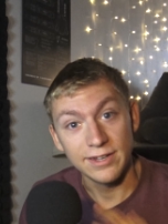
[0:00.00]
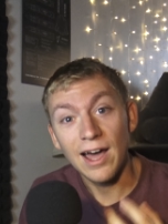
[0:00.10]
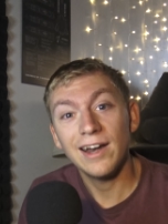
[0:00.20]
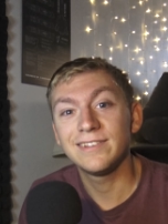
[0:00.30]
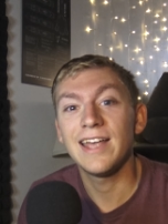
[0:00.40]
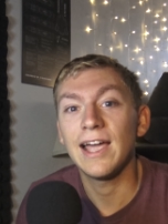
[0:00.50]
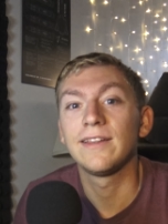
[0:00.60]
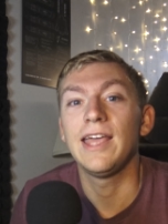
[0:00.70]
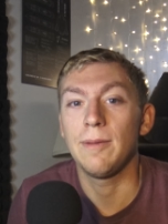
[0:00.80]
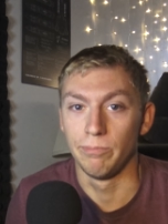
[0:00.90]
Not
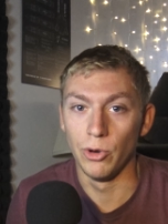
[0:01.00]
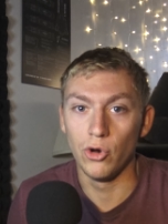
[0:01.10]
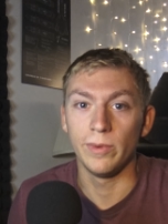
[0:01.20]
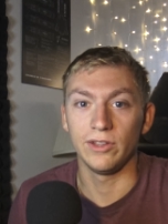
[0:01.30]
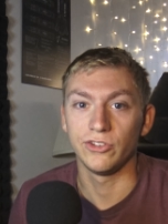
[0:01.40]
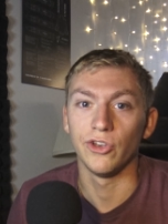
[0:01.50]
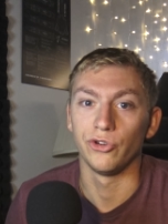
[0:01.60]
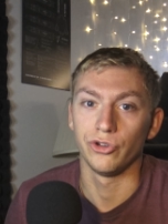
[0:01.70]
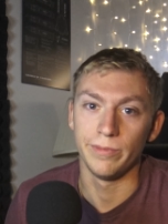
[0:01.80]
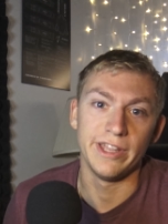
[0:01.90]
exactly a booming
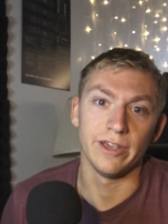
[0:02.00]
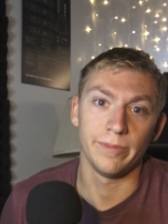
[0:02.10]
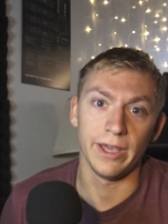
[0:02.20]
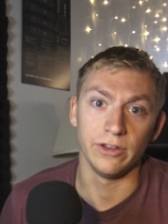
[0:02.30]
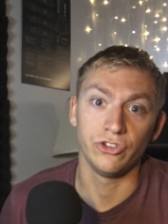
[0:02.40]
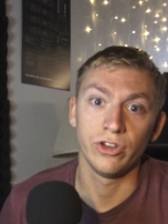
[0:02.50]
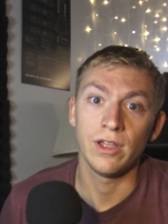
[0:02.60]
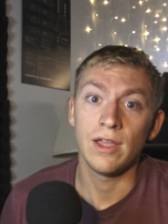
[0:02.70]
social media page.